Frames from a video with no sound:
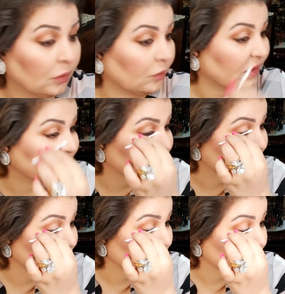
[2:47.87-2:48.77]
Once it
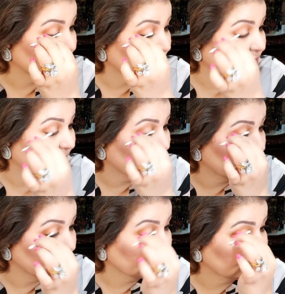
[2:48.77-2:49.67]
is smoked
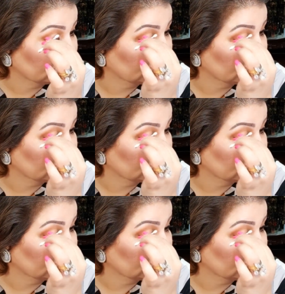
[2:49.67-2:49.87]
out,